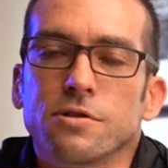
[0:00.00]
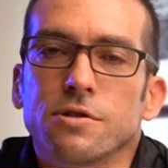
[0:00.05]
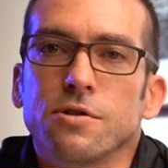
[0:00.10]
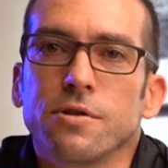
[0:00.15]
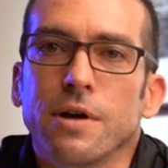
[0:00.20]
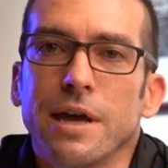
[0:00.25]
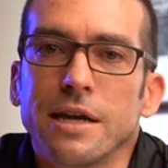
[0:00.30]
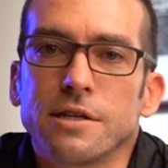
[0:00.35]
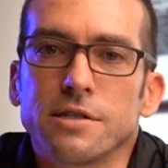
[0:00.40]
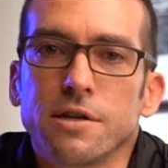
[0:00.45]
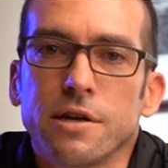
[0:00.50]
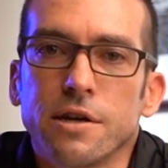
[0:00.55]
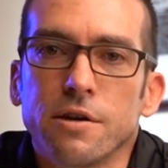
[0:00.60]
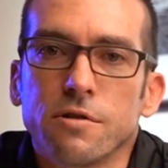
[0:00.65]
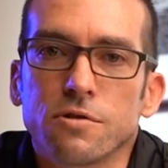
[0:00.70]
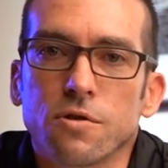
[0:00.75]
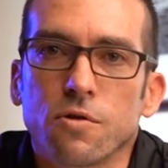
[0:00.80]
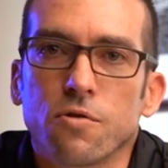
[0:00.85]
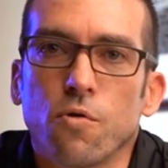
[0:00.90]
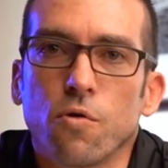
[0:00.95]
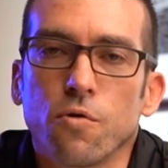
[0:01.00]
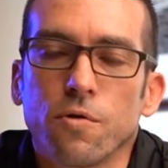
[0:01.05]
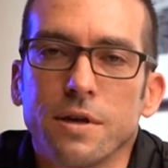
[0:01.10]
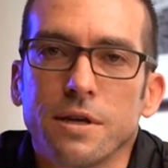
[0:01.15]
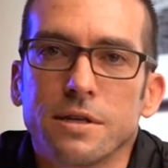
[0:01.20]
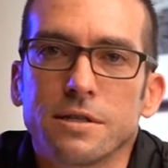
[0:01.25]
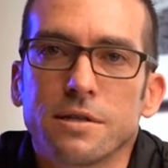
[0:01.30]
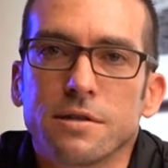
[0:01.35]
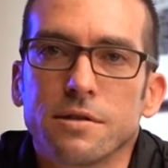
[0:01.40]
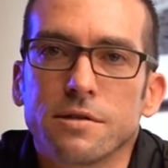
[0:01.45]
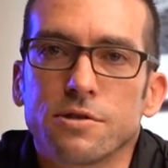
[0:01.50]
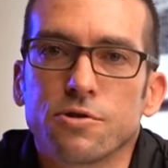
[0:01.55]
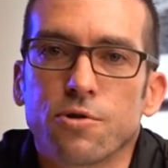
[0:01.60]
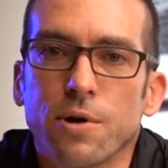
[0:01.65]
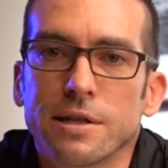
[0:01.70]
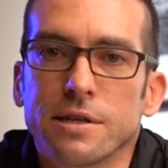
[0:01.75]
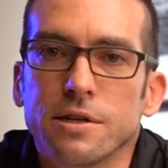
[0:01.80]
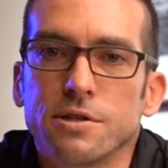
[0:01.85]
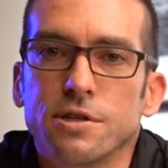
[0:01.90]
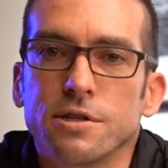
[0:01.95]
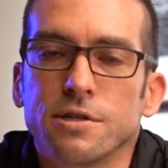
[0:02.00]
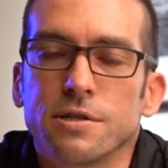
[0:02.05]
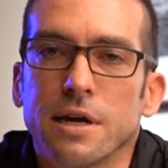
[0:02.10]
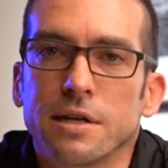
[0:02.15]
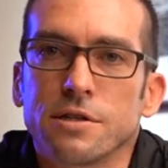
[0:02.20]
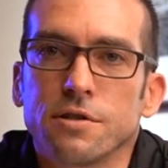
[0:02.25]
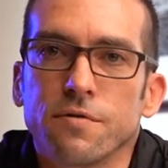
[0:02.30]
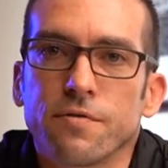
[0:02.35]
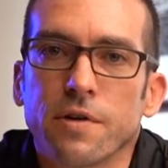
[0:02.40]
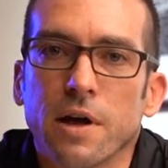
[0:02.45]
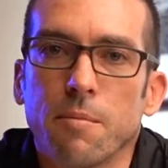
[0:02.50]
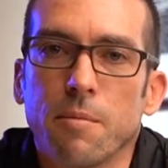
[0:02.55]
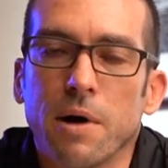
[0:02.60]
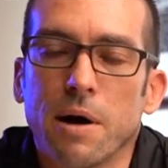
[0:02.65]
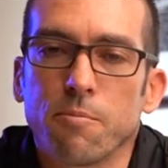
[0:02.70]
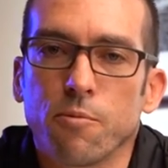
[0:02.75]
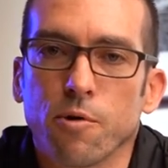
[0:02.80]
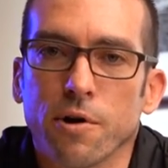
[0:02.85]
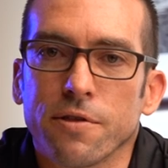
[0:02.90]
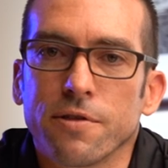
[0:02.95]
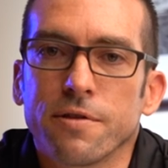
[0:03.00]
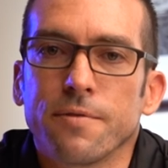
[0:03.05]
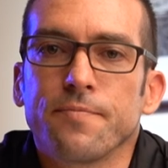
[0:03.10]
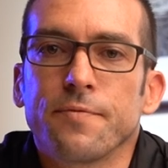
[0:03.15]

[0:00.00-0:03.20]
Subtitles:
to execute on all these strategies that you've come up with.